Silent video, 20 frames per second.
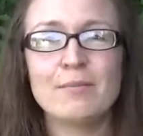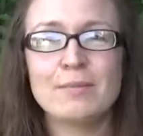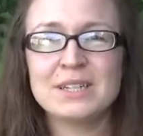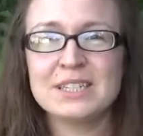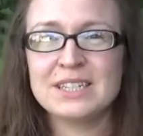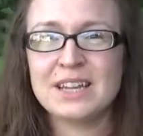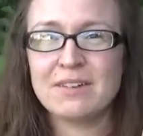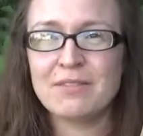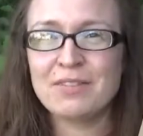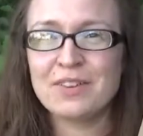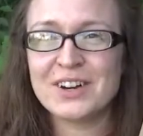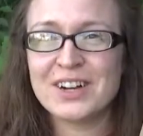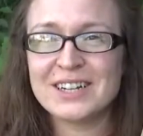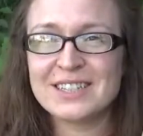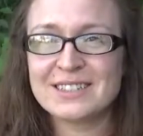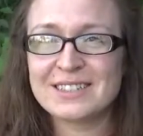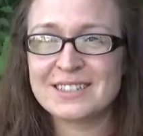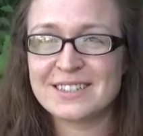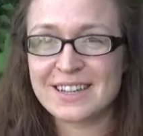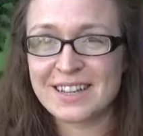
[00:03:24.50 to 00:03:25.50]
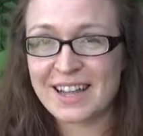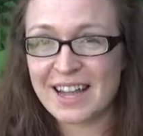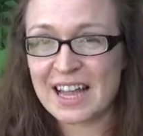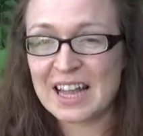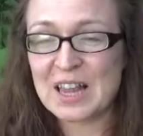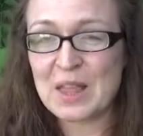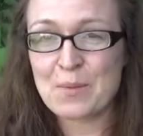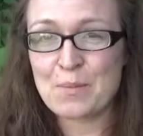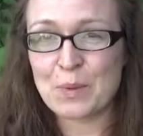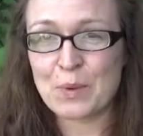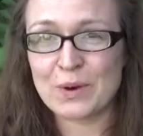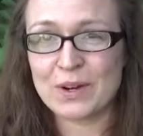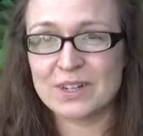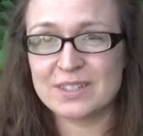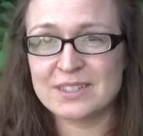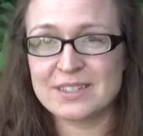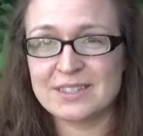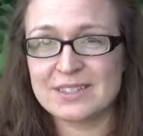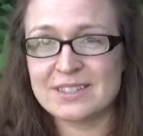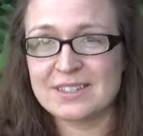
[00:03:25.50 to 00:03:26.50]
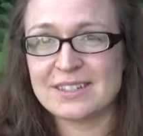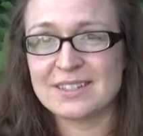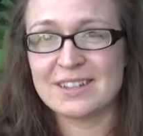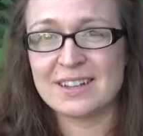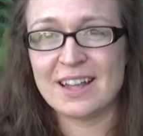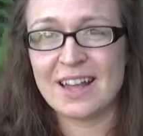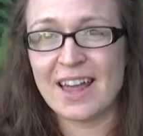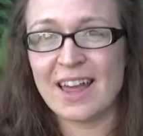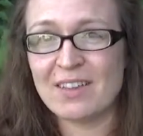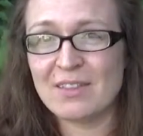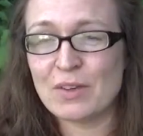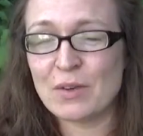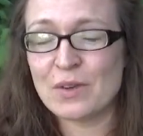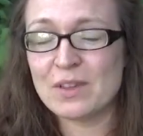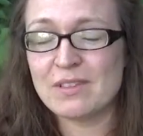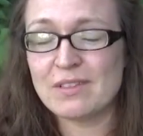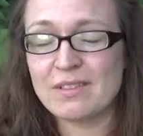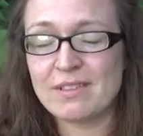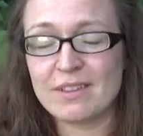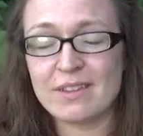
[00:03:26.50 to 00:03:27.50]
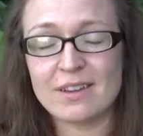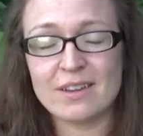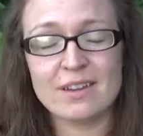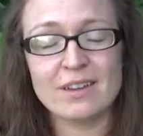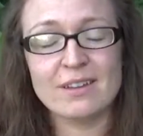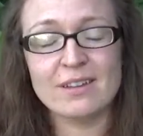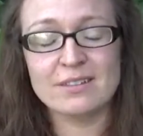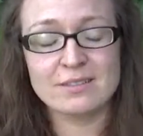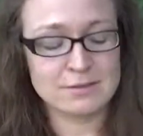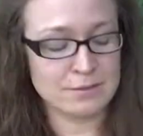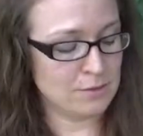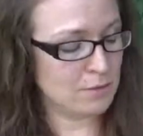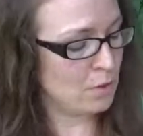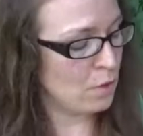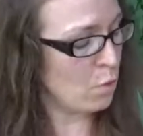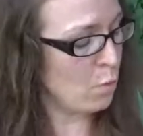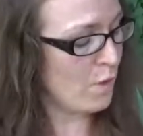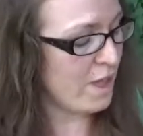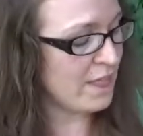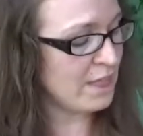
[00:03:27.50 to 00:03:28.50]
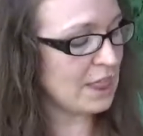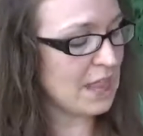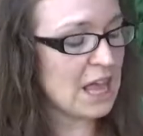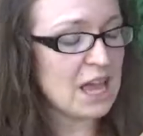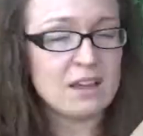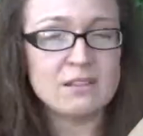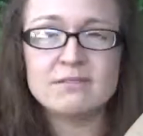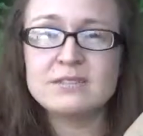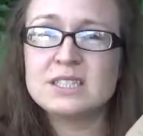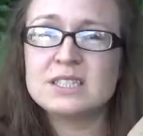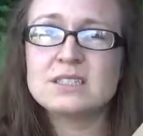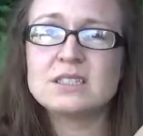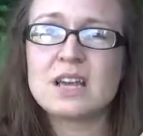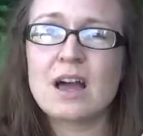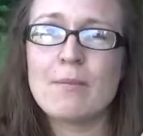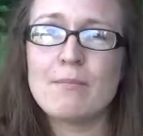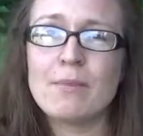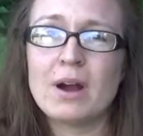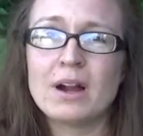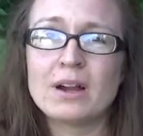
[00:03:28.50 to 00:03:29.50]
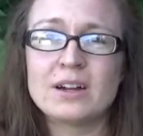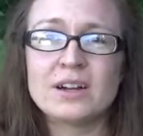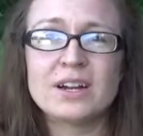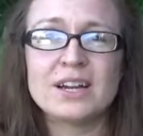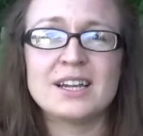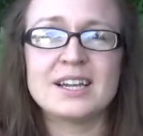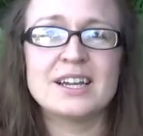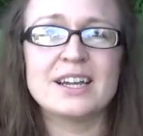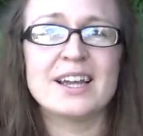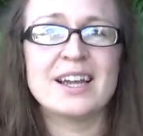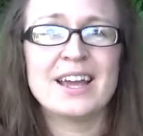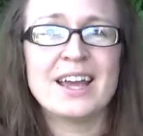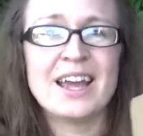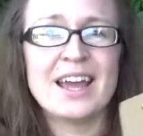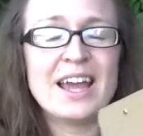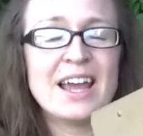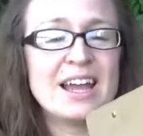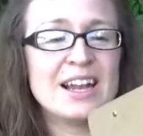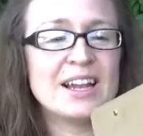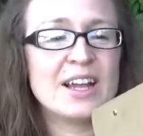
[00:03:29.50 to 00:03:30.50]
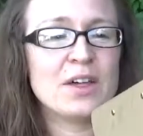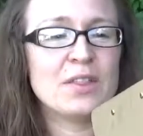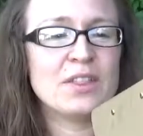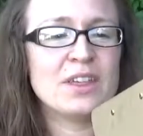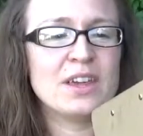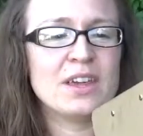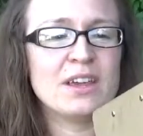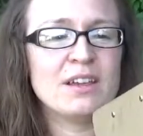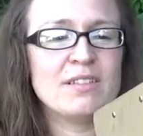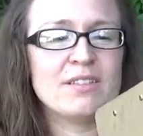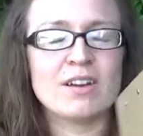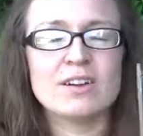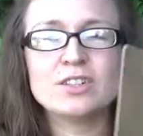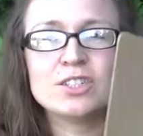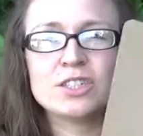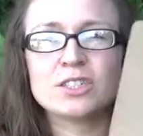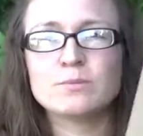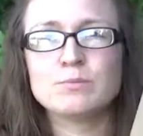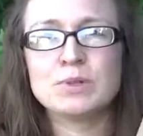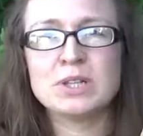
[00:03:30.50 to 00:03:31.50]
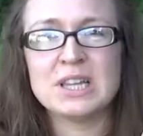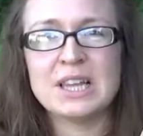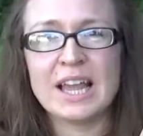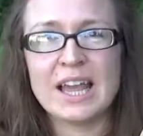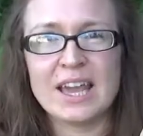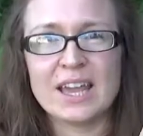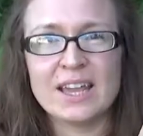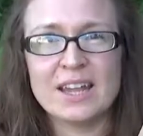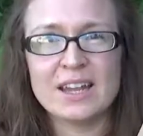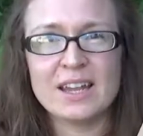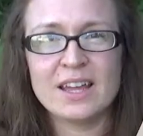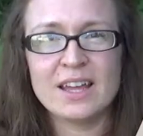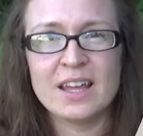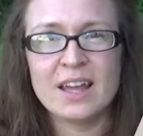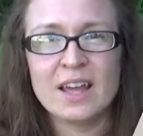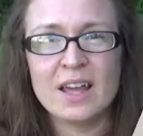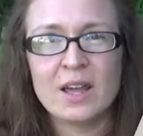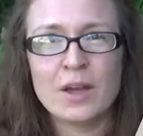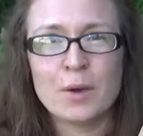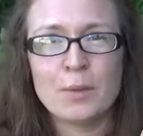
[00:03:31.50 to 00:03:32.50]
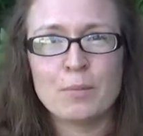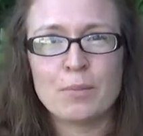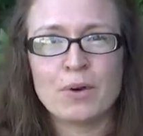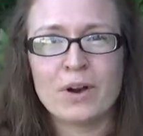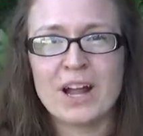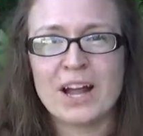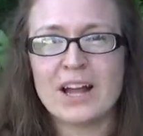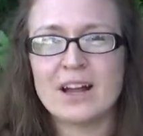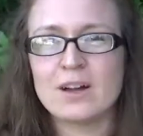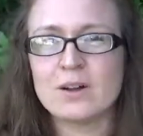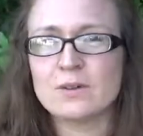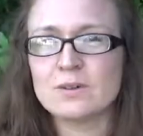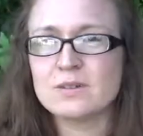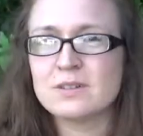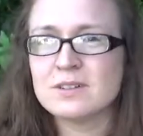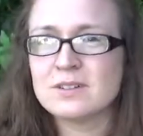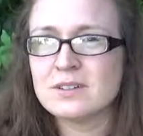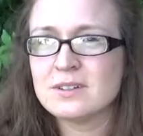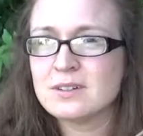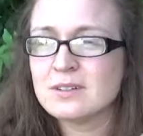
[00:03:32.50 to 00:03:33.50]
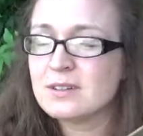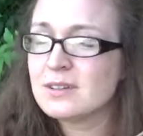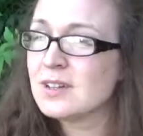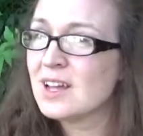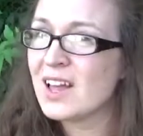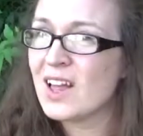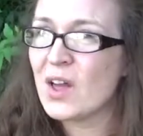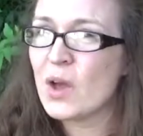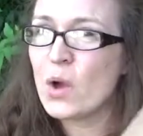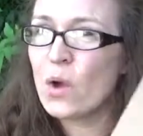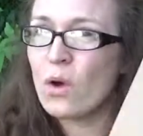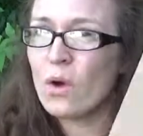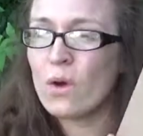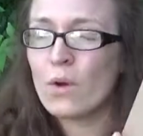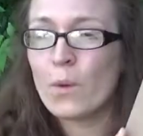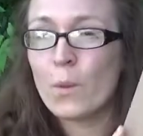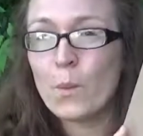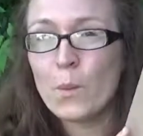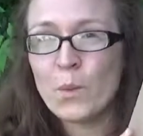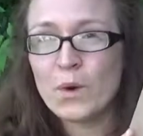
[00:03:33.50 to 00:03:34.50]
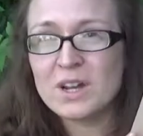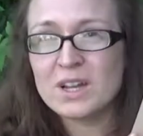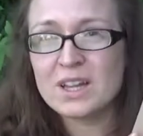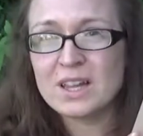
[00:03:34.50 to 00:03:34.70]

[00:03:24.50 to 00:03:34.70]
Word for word: must-have for us, clipboards. As you can see, well loved, it's got marker on it. Now these are just plain brown wood